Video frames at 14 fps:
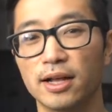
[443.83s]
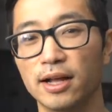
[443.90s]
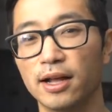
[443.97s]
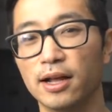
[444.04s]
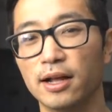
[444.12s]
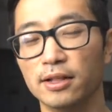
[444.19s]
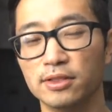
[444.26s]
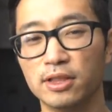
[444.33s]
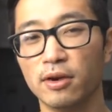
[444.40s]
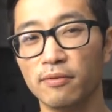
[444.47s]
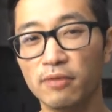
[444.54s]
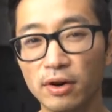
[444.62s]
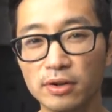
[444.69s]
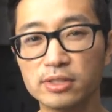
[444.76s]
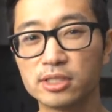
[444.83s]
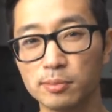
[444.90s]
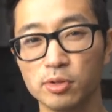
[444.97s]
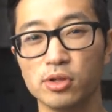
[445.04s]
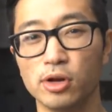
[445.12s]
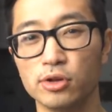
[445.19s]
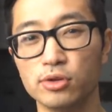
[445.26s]
They're very
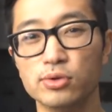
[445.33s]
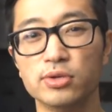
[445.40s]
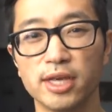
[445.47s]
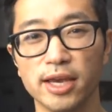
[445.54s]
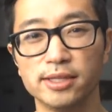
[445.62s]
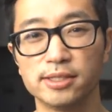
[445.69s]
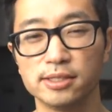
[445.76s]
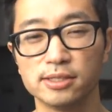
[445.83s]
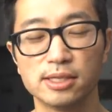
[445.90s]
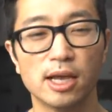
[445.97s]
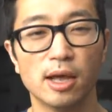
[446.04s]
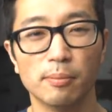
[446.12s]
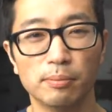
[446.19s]
similar in use cases,